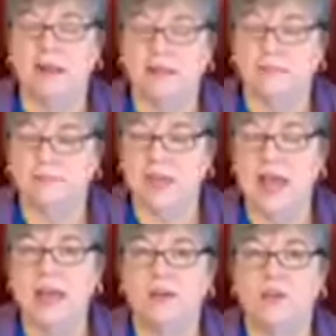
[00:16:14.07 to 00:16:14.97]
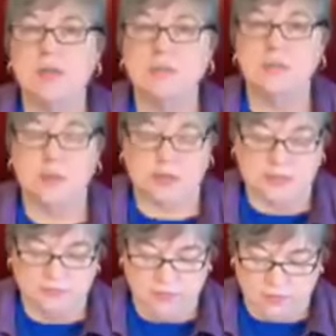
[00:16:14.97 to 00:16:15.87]
I had a Christmas
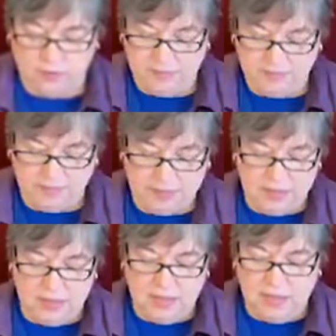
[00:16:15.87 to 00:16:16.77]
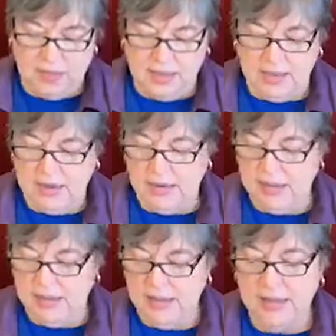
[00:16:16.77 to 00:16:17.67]
present for him, and
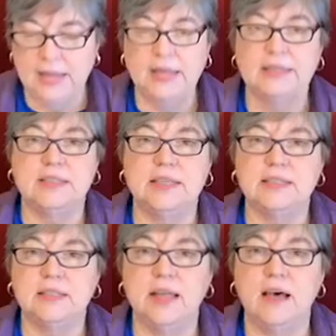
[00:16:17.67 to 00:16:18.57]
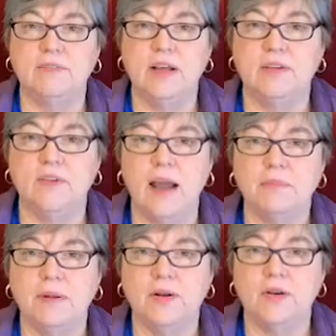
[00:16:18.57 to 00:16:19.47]
he just loved
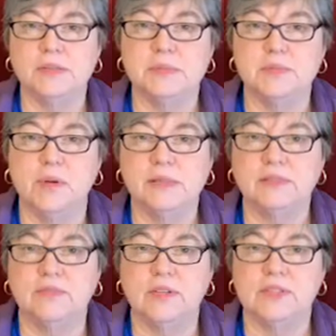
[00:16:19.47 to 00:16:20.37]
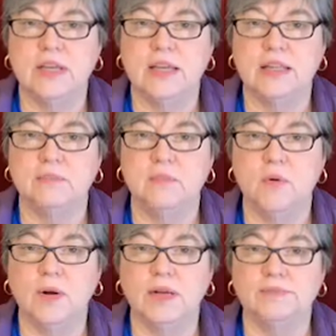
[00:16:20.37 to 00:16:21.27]
unwrapping a Christmas present first thing in the
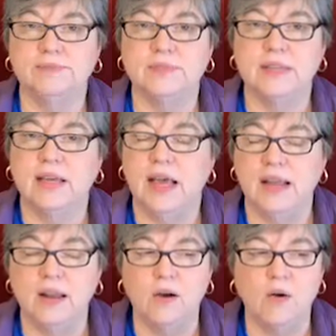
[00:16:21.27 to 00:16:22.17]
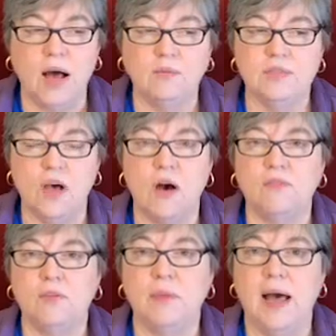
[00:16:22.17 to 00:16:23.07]
morning. I know I was
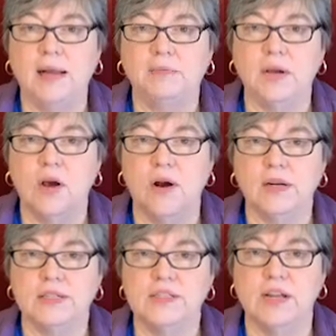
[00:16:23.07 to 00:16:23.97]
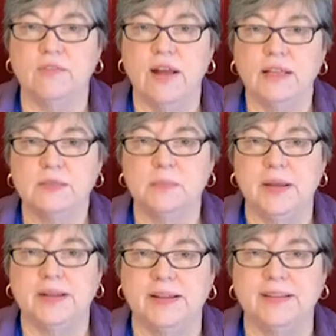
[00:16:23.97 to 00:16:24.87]
awful buying him a carton of cigarettes,
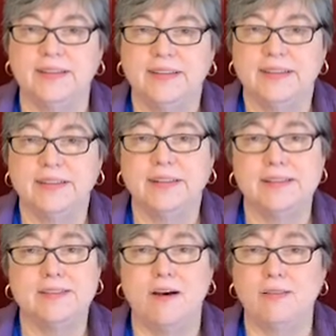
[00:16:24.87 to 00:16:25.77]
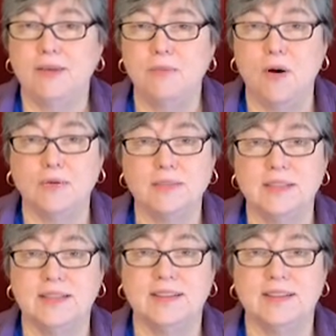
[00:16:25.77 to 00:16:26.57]
but it's all he wants.